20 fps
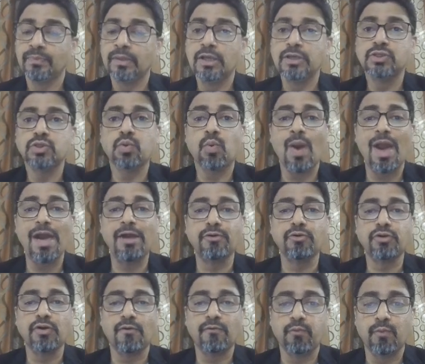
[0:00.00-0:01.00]
Square root
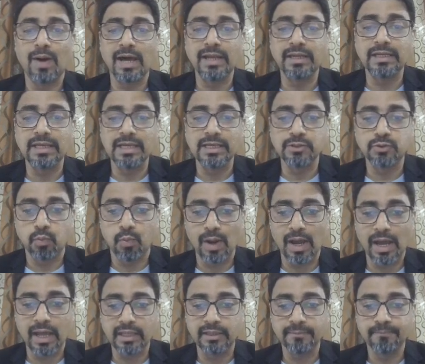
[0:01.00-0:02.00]
of 1 is
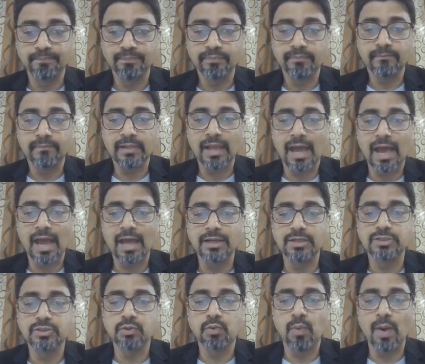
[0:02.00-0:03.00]
1 and
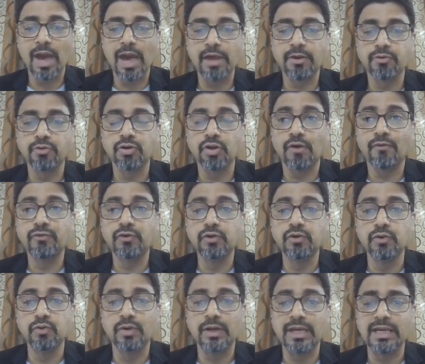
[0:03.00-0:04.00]
square root of
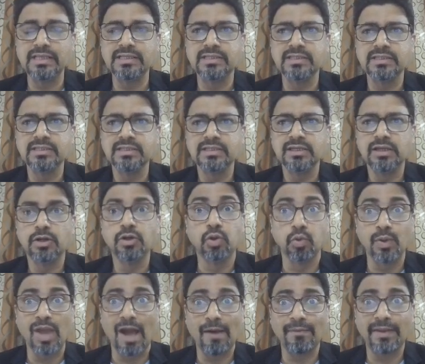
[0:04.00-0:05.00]
2 is, do
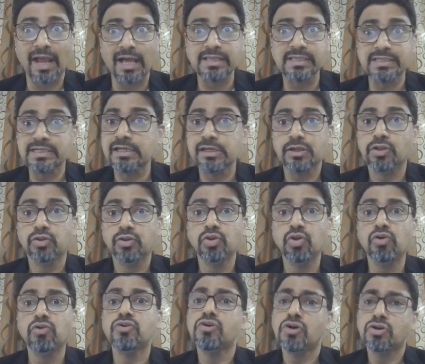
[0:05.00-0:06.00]
we have an answer?
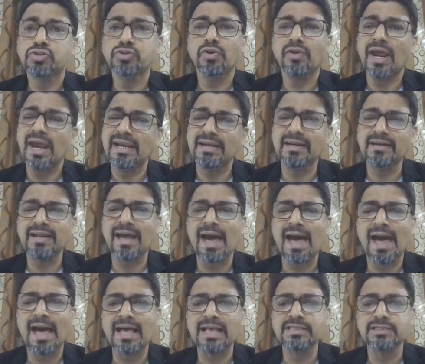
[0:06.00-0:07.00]
No. So write it
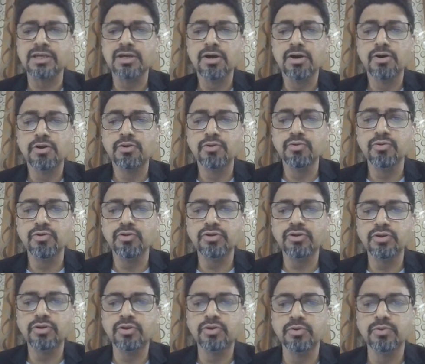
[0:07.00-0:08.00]
as root
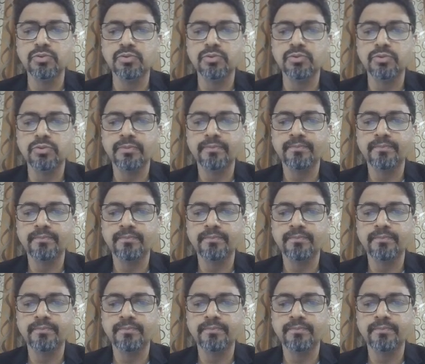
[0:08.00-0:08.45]
2.